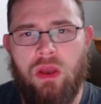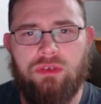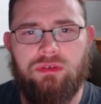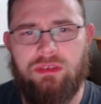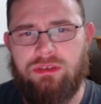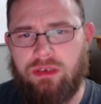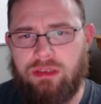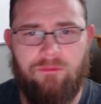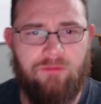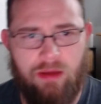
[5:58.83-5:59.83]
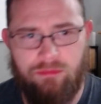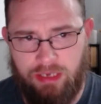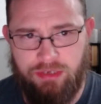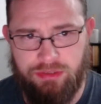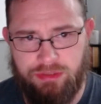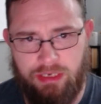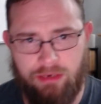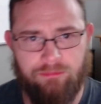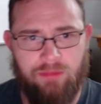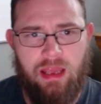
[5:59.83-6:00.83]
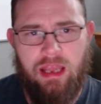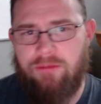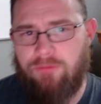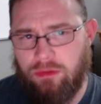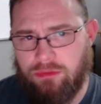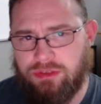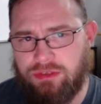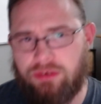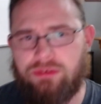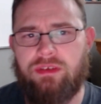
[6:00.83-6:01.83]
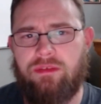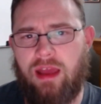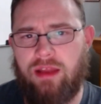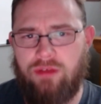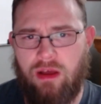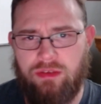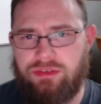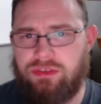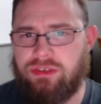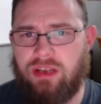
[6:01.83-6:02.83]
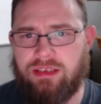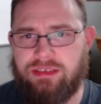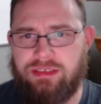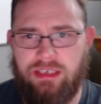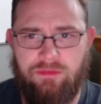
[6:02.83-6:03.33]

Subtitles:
So let's look at the foundations here. He further asserts that knowledge does not extend to